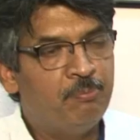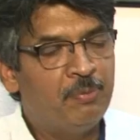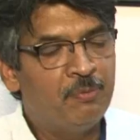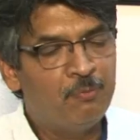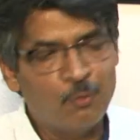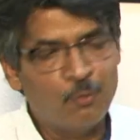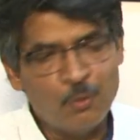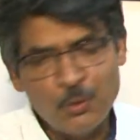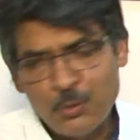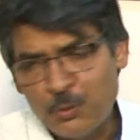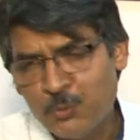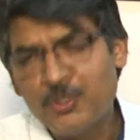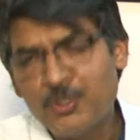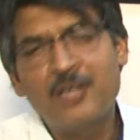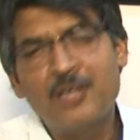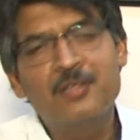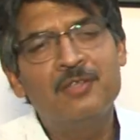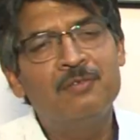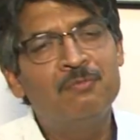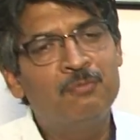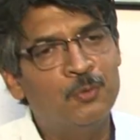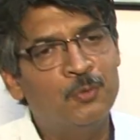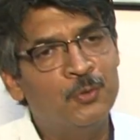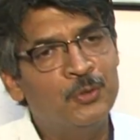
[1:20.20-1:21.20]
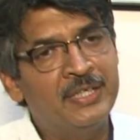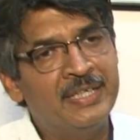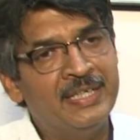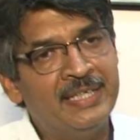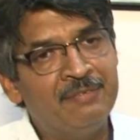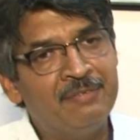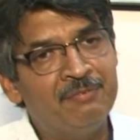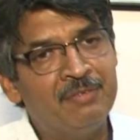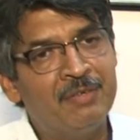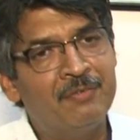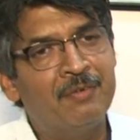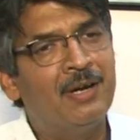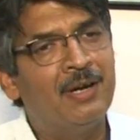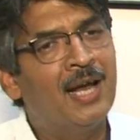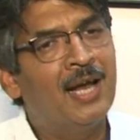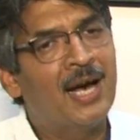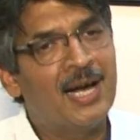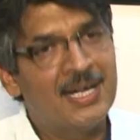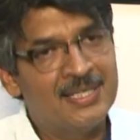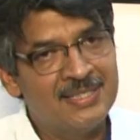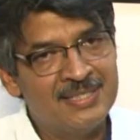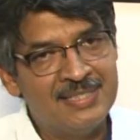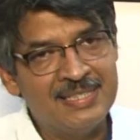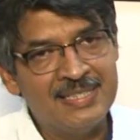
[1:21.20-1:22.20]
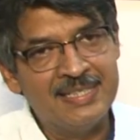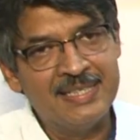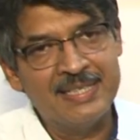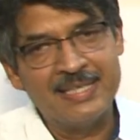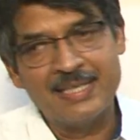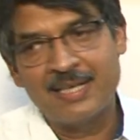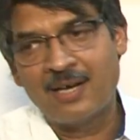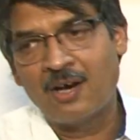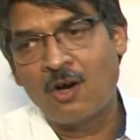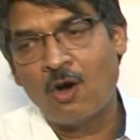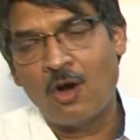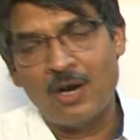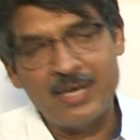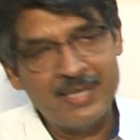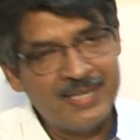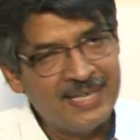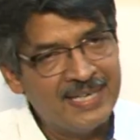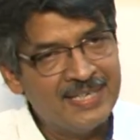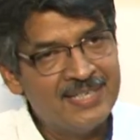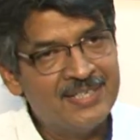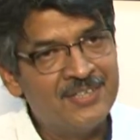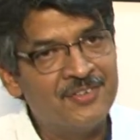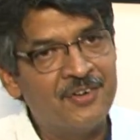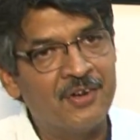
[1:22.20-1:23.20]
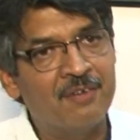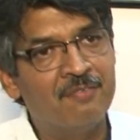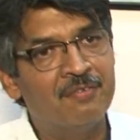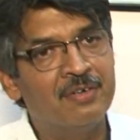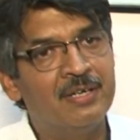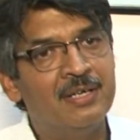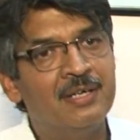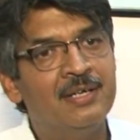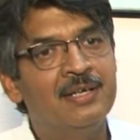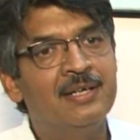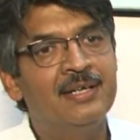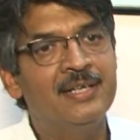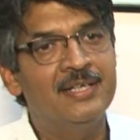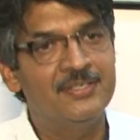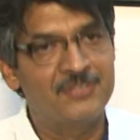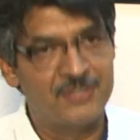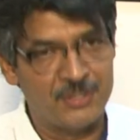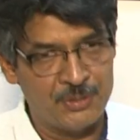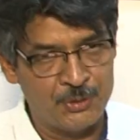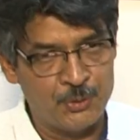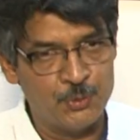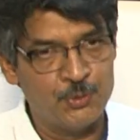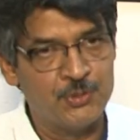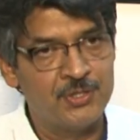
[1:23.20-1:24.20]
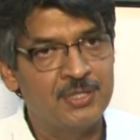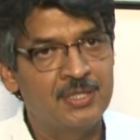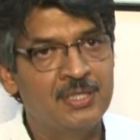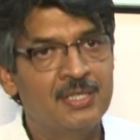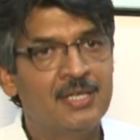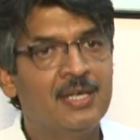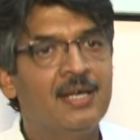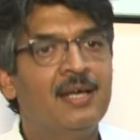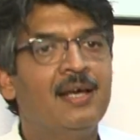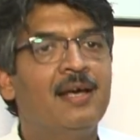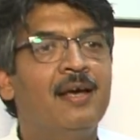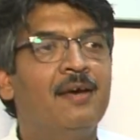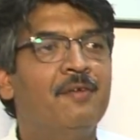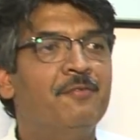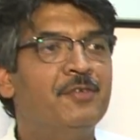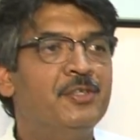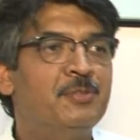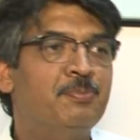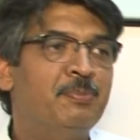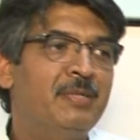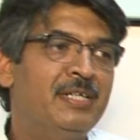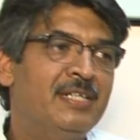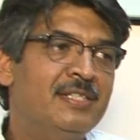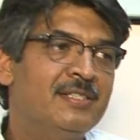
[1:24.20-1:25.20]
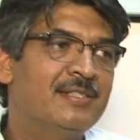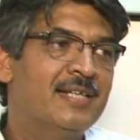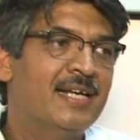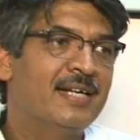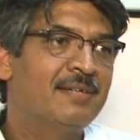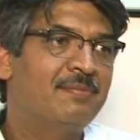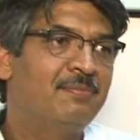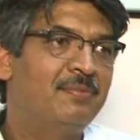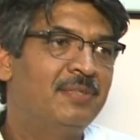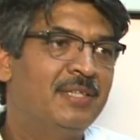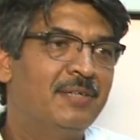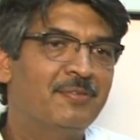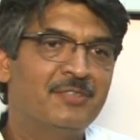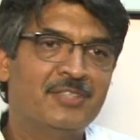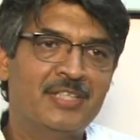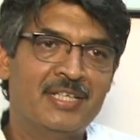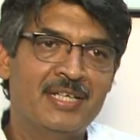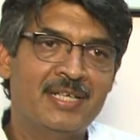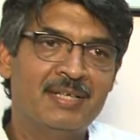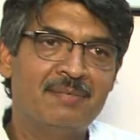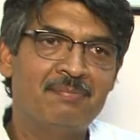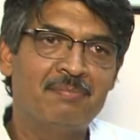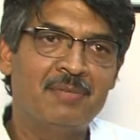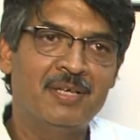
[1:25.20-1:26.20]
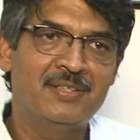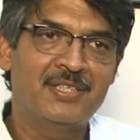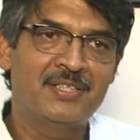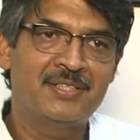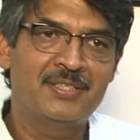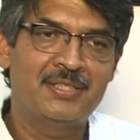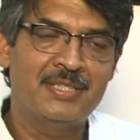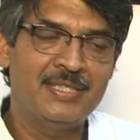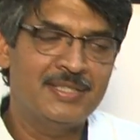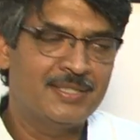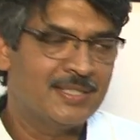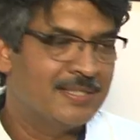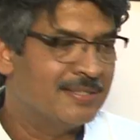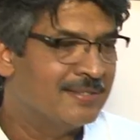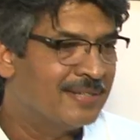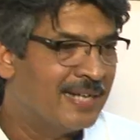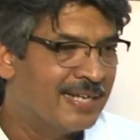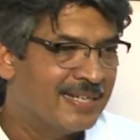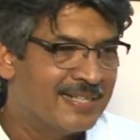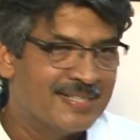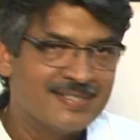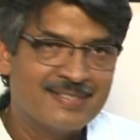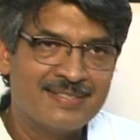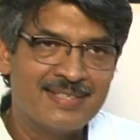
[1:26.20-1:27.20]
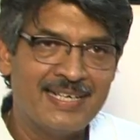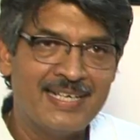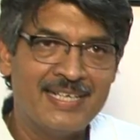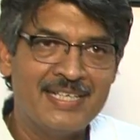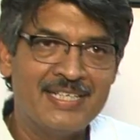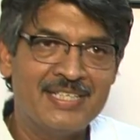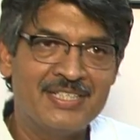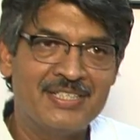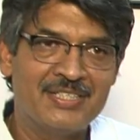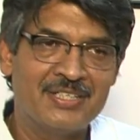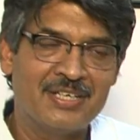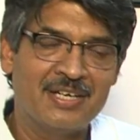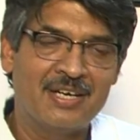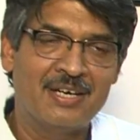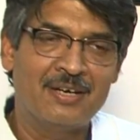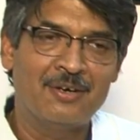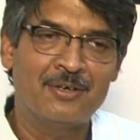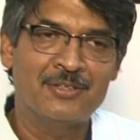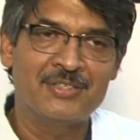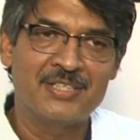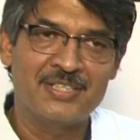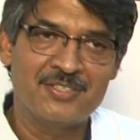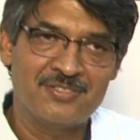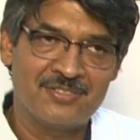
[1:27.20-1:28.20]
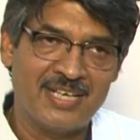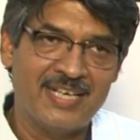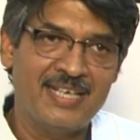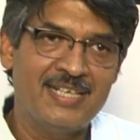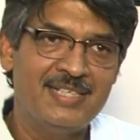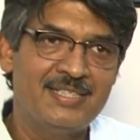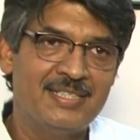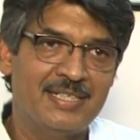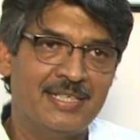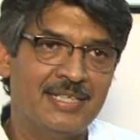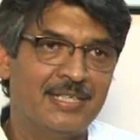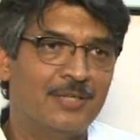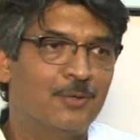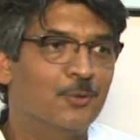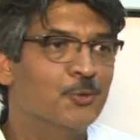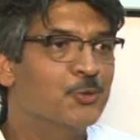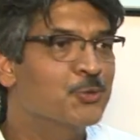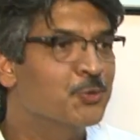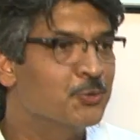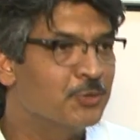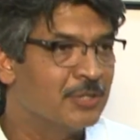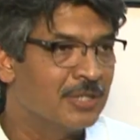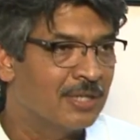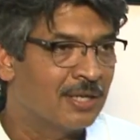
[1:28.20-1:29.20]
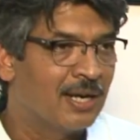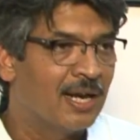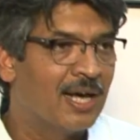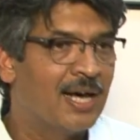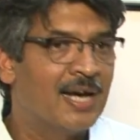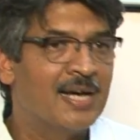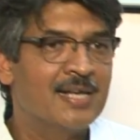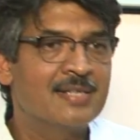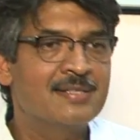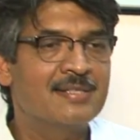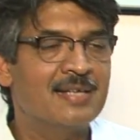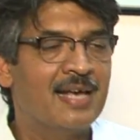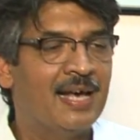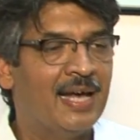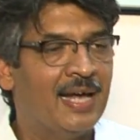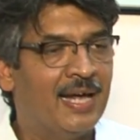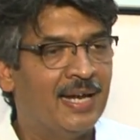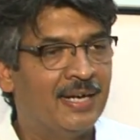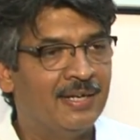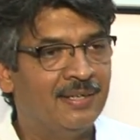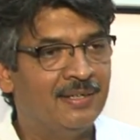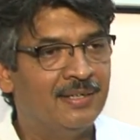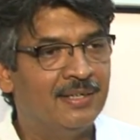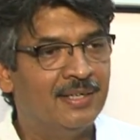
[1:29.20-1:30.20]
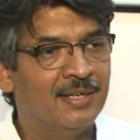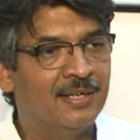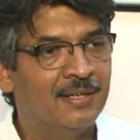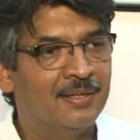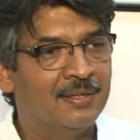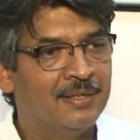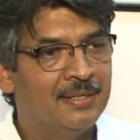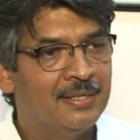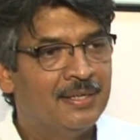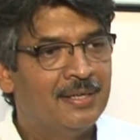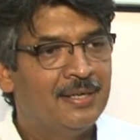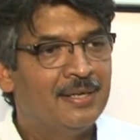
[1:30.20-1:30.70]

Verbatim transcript: before 2014, we were largely a content-driven institution, which means that the, the teacher is like a sage uh, on the stage. He goes to the class and uh,